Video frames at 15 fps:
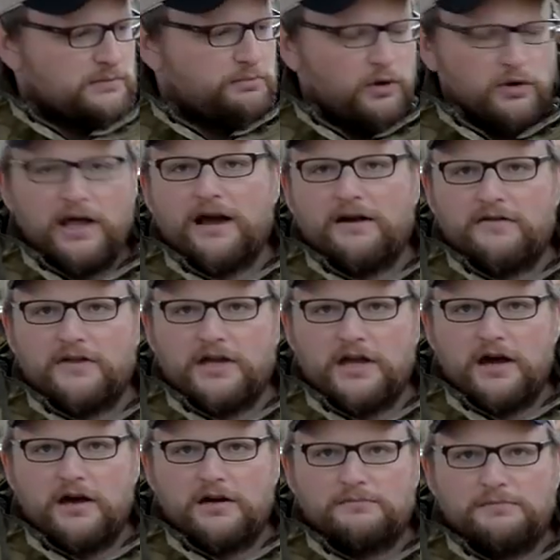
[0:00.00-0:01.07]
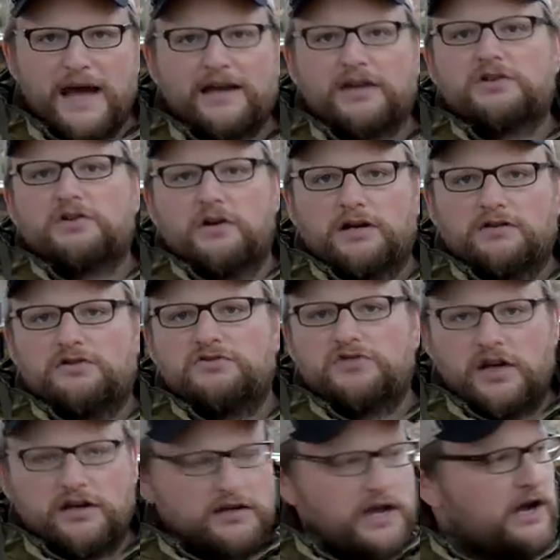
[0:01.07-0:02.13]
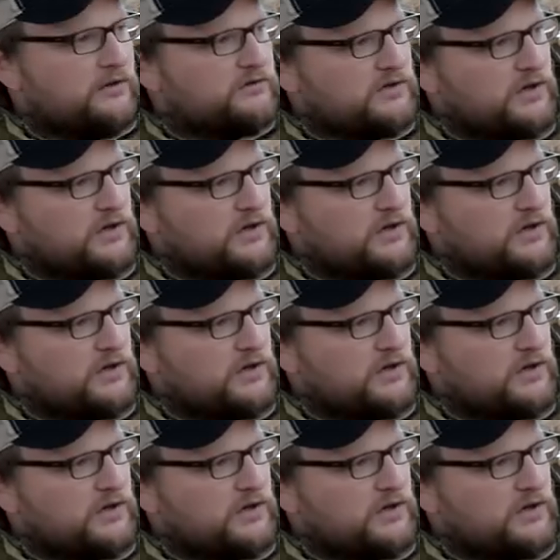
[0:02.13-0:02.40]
pull out of the bag of tricks and check out.